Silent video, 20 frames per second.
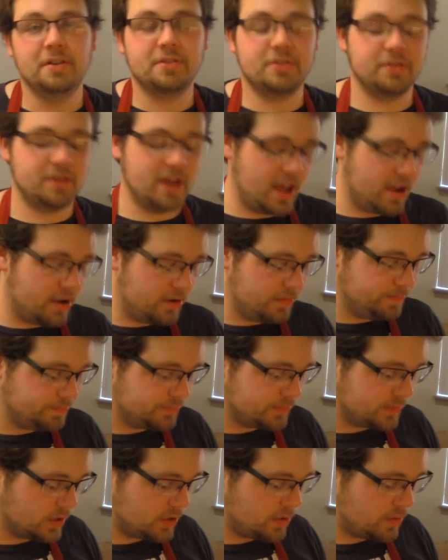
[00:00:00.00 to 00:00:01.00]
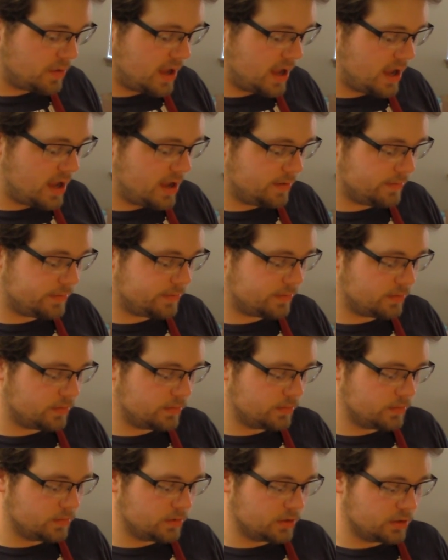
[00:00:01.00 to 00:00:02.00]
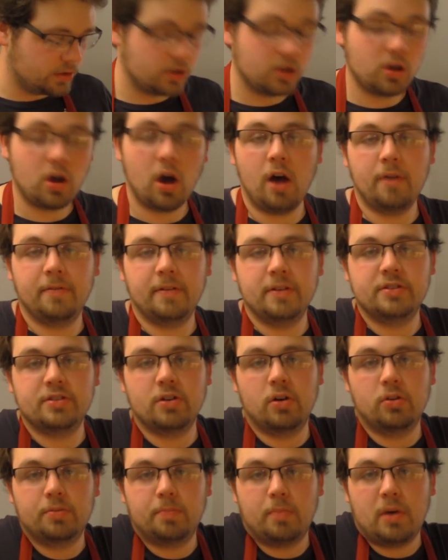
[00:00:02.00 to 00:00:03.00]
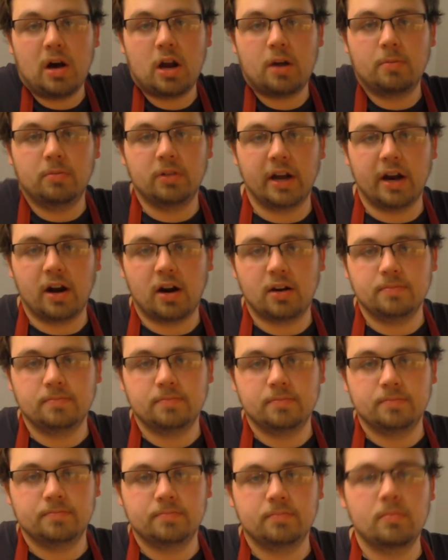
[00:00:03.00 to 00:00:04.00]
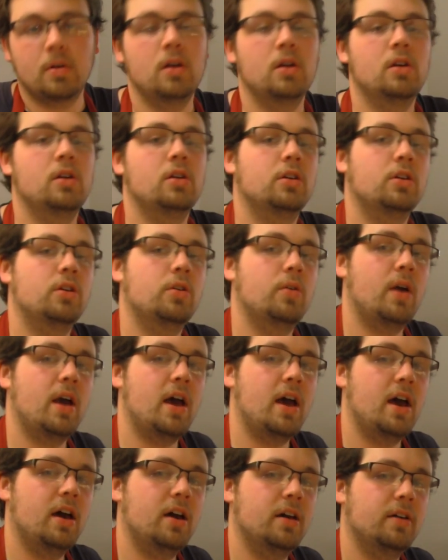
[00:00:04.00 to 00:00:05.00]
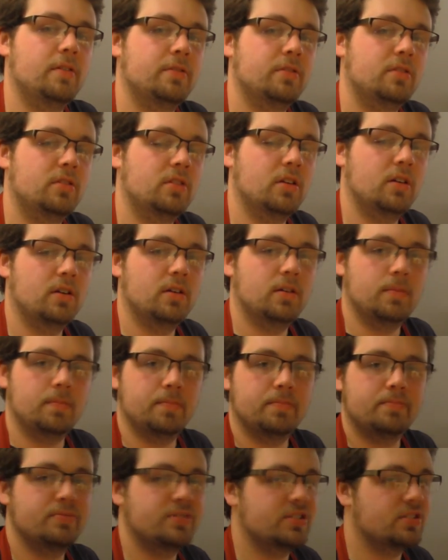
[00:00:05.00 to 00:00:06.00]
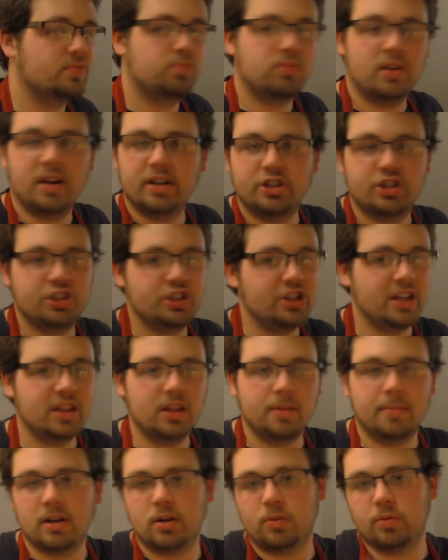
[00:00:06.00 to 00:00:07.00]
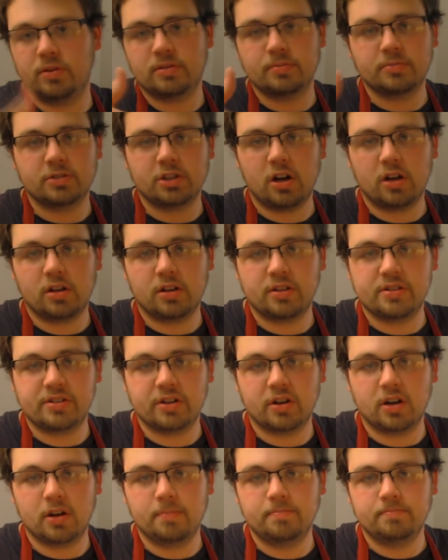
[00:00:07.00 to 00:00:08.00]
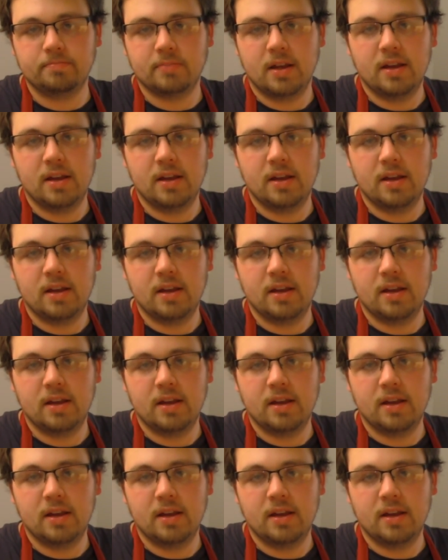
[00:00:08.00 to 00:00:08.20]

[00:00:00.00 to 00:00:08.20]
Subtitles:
So now you have coffee-soaked bottom layer. You have the spread in the middle with some chocolate syrup.